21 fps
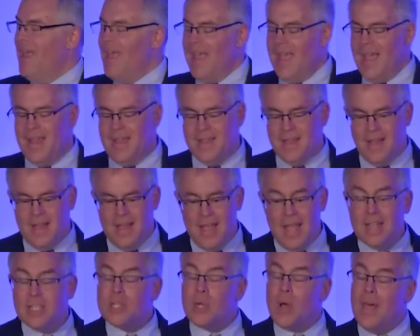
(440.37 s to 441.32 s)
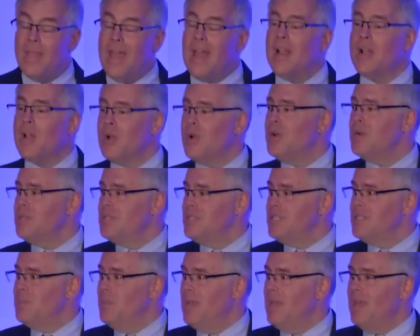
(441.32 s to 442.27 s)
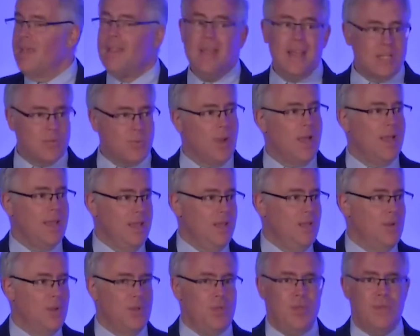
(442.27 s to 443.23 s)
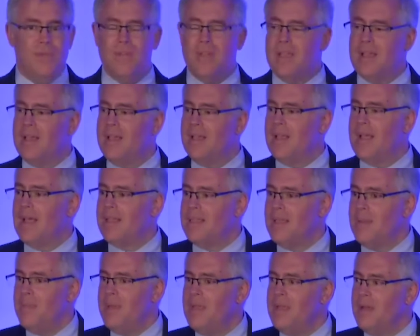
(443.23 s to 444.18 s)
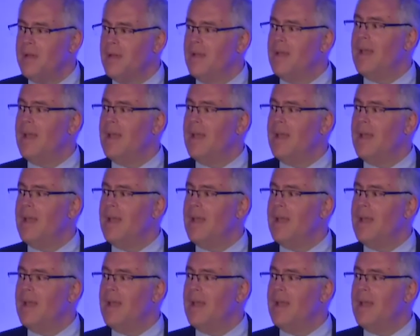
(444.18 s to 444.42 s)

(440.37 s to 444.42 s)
And so that encourages me, and that's why, you got them here.